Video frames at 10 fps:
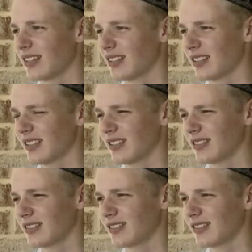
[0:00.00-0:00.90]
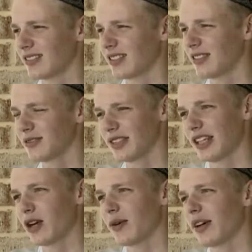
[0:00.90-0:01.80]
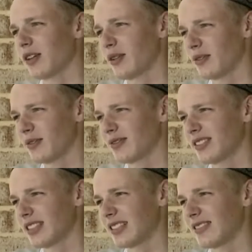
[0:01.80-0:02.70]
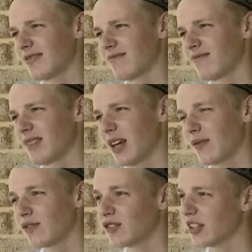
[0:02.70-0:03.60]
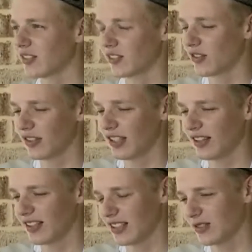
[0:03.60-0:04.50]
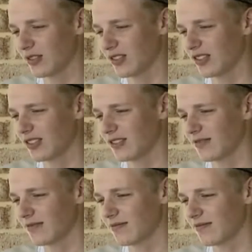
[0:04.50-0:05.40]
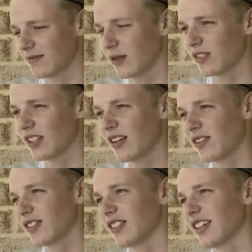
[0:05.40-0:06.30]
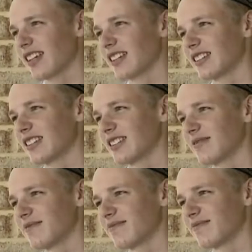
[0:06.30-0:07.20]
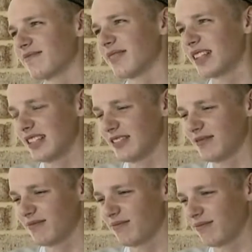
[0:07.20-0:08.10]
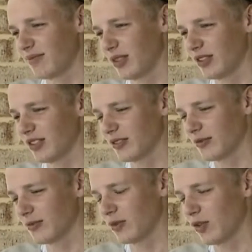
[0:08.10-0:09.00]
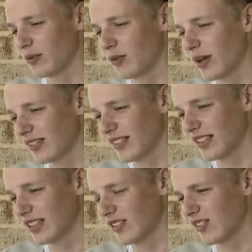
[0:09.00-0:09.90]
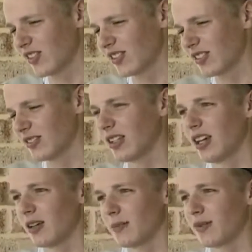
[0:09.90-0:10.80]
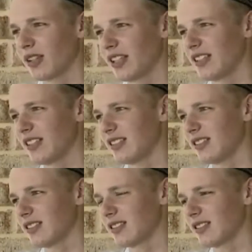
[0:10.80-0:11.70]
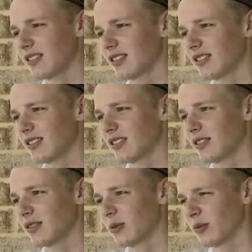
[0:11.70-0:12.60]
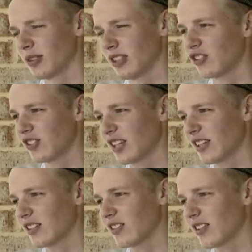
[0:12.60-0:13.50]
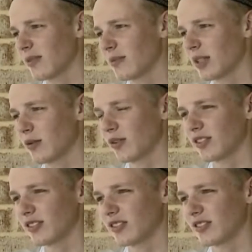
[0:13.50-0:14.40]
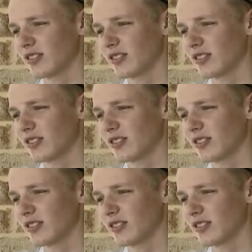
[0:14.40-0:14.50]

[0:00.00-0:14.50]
I didn't really go out and have drugs or anything, or I wasn't like any, you know, normal Westerner. I was still pretty religious at the time, but I wasn't